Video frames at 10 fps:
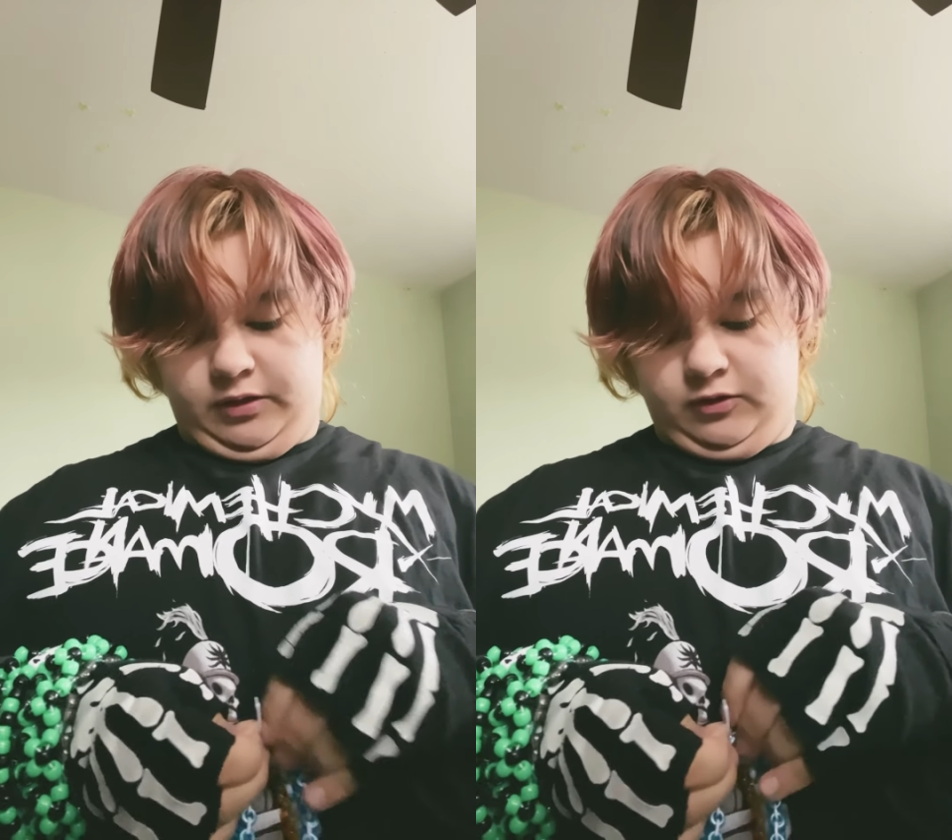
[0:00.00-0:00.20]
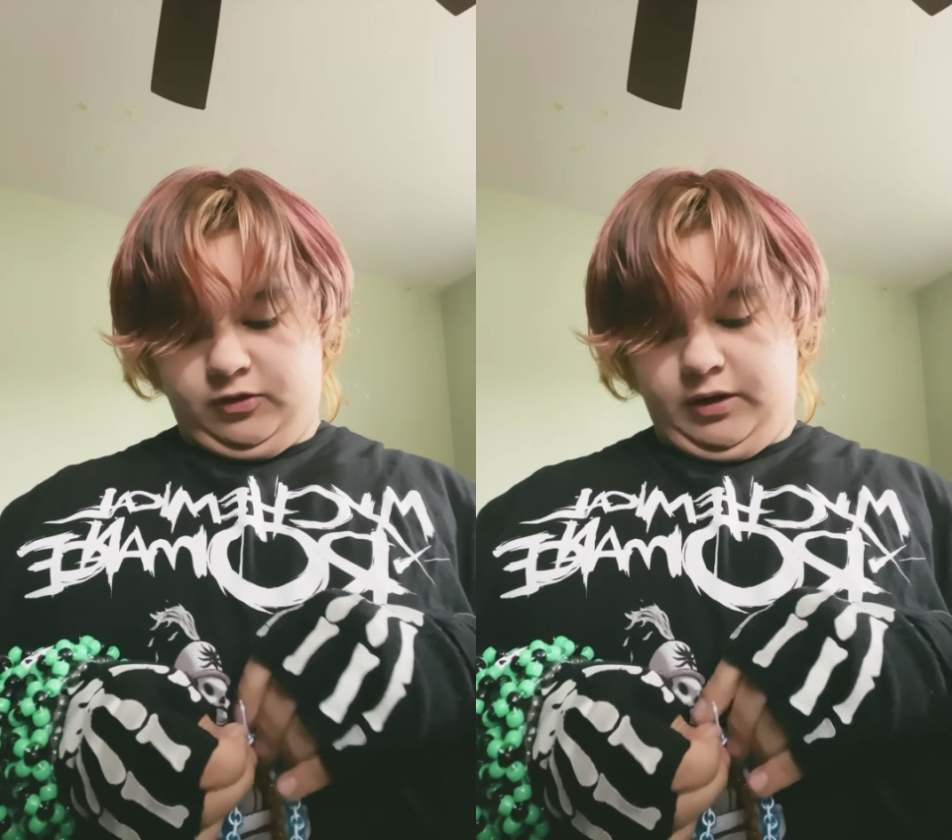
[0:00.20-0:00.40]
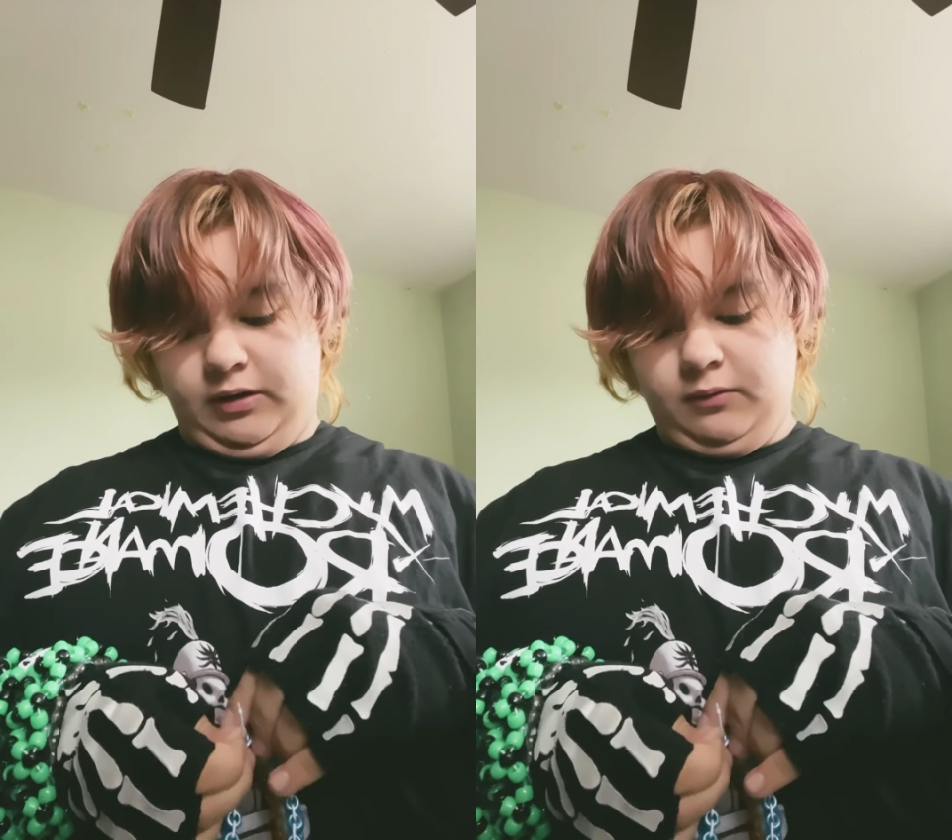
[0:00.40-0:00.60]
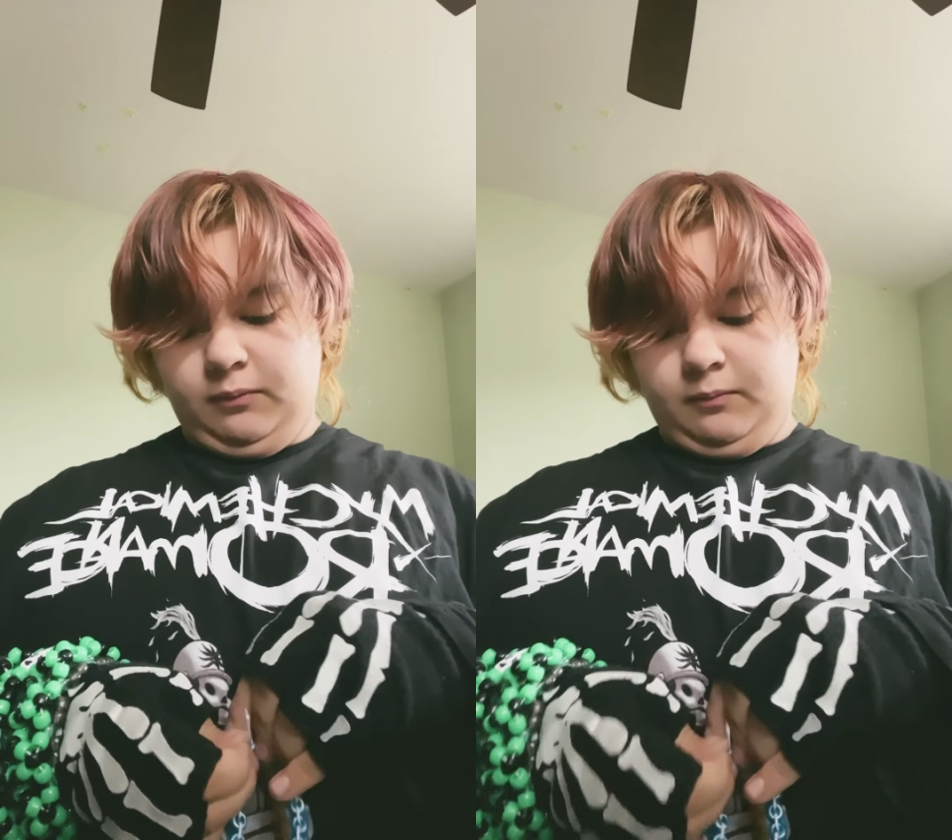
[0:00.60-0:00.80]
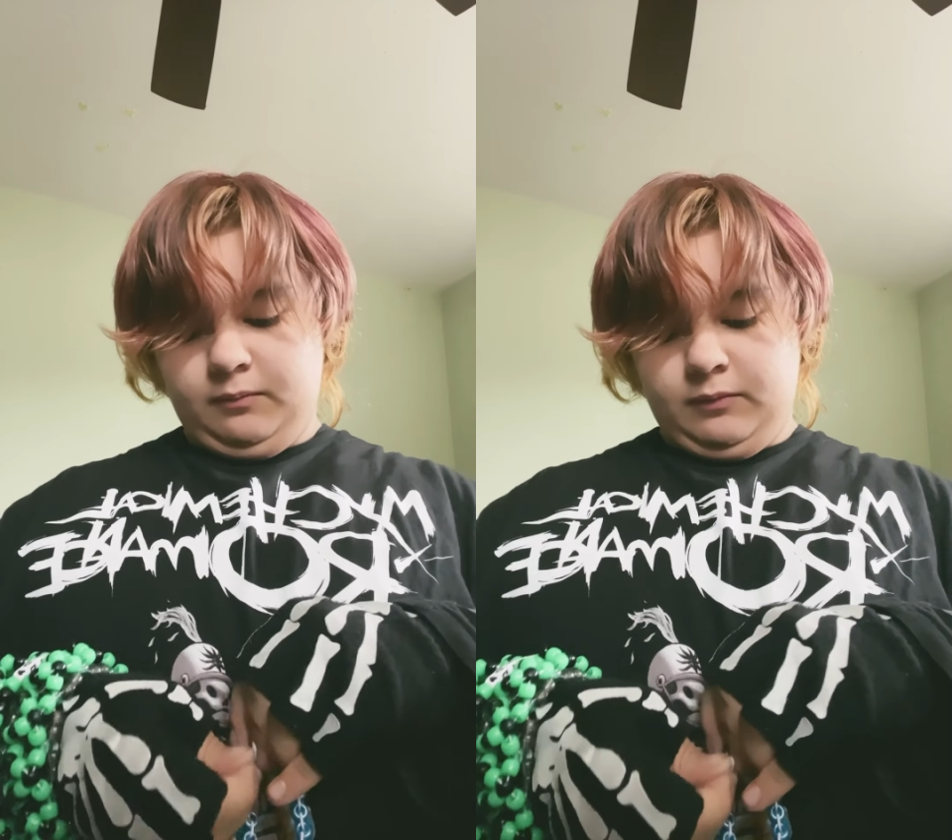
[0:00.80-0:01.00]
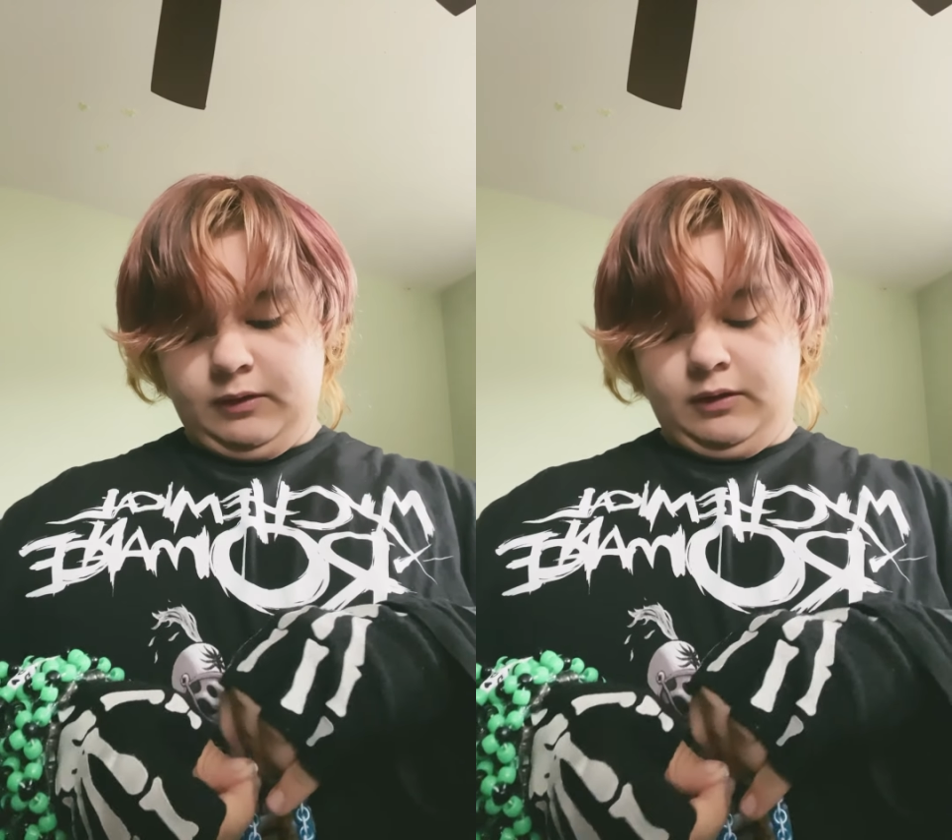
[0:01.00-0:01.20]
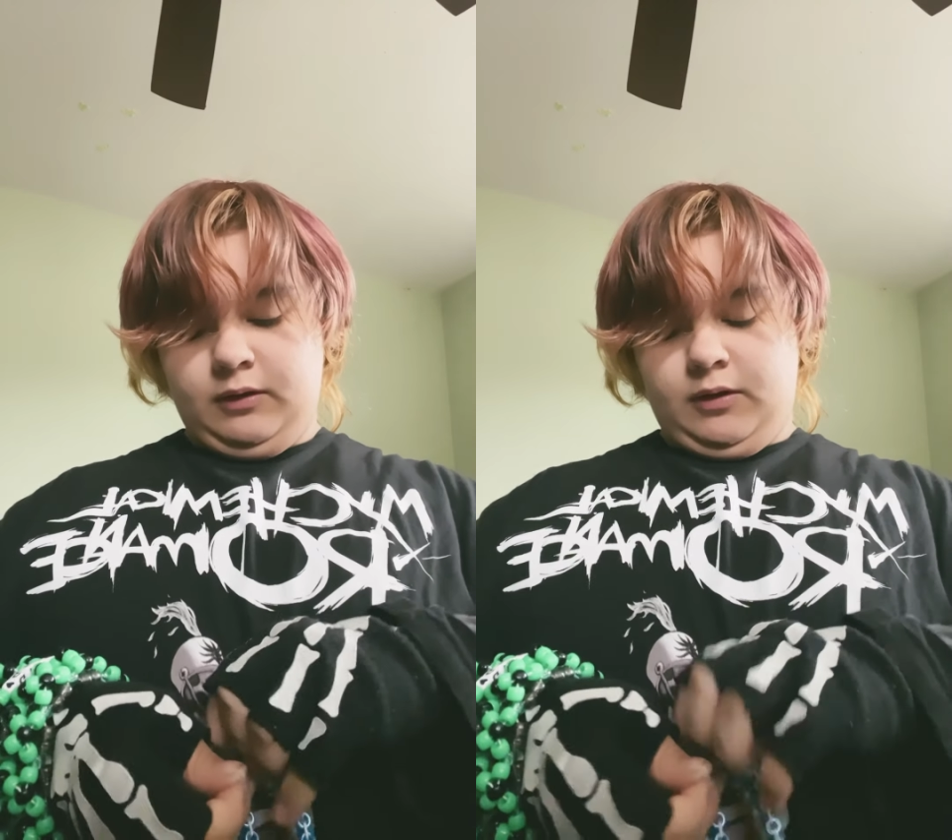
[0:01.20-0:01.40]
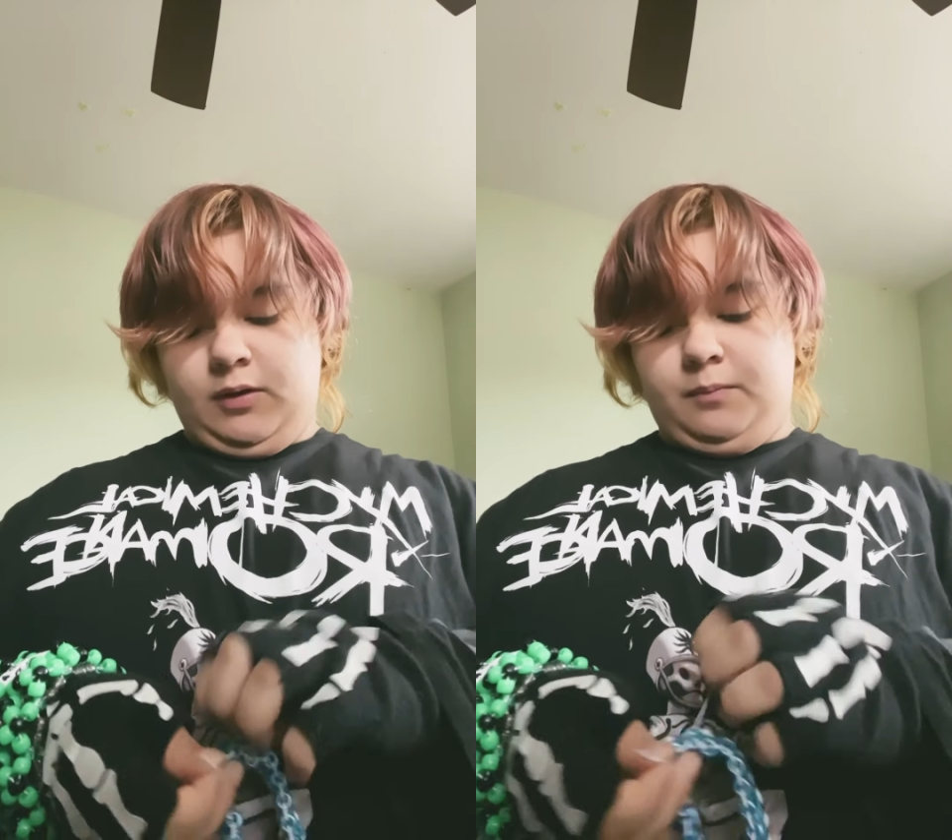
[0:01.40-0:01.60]
the string.
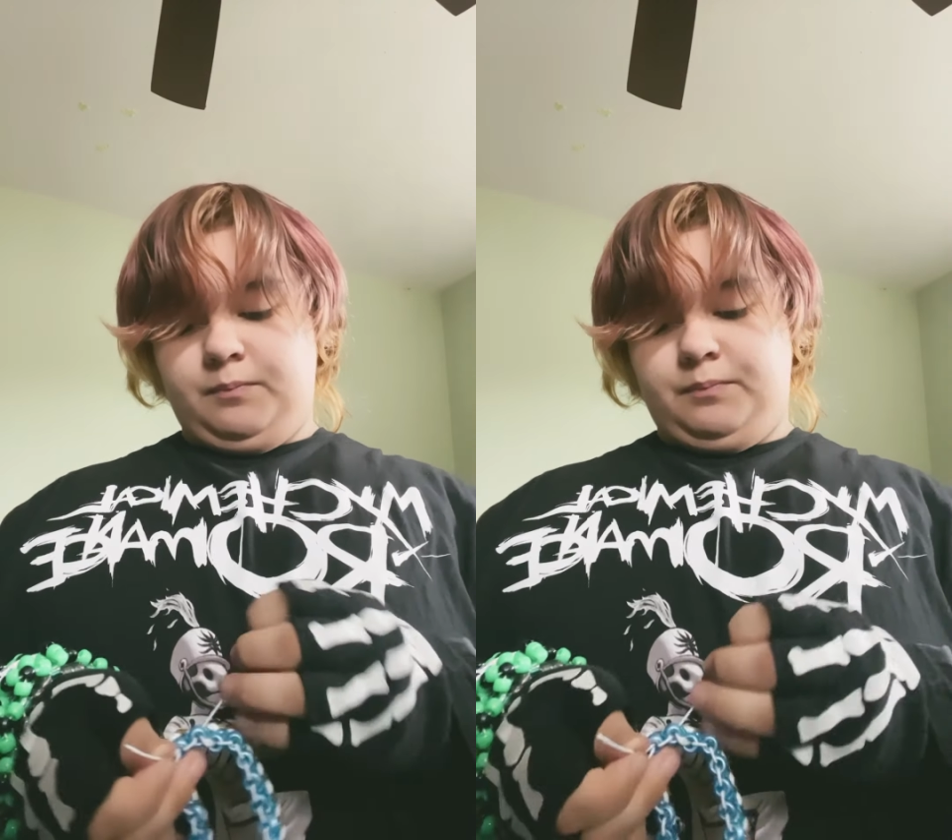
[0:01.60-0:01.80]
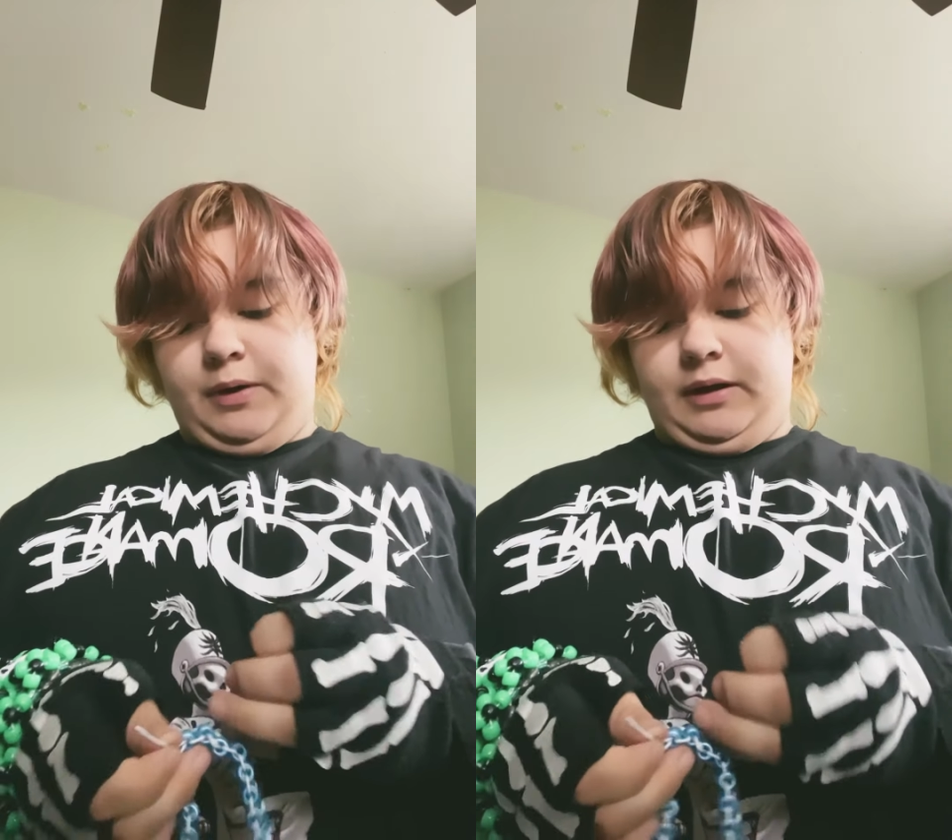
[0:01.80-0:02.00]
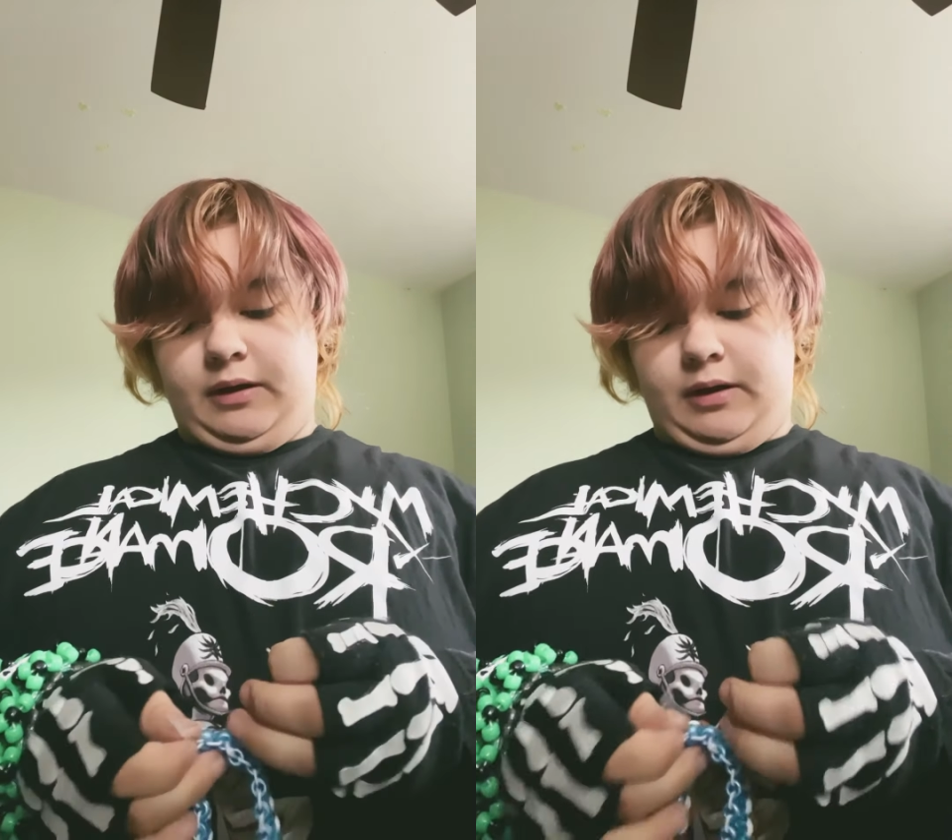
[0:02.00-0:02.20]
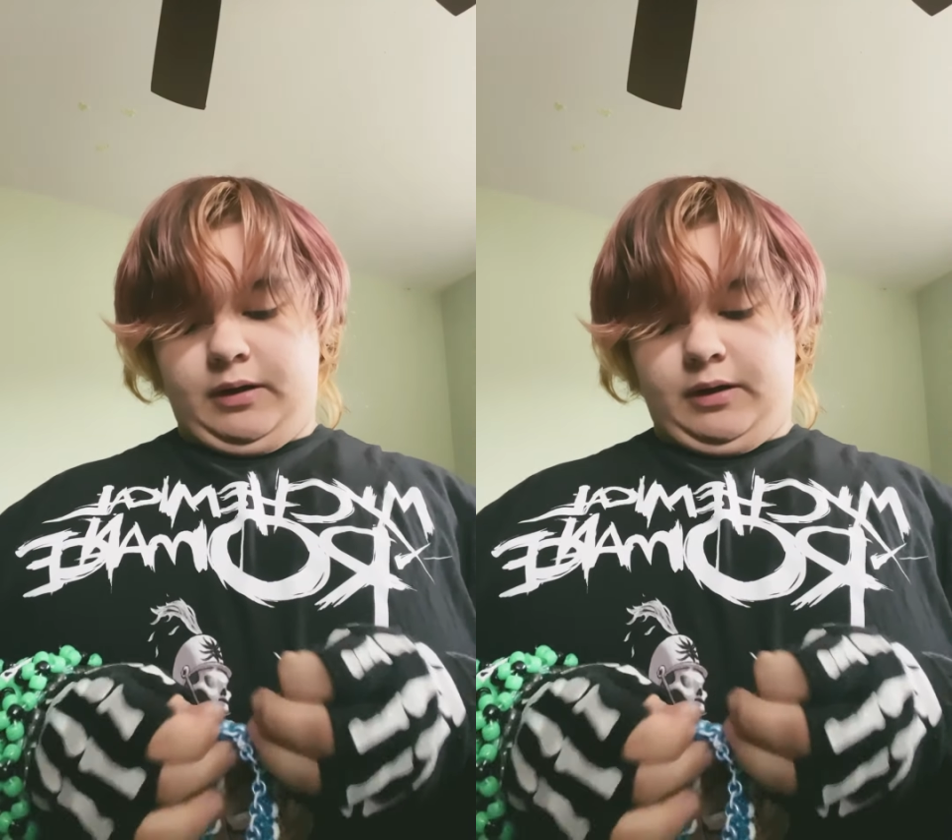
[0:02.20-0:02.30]
But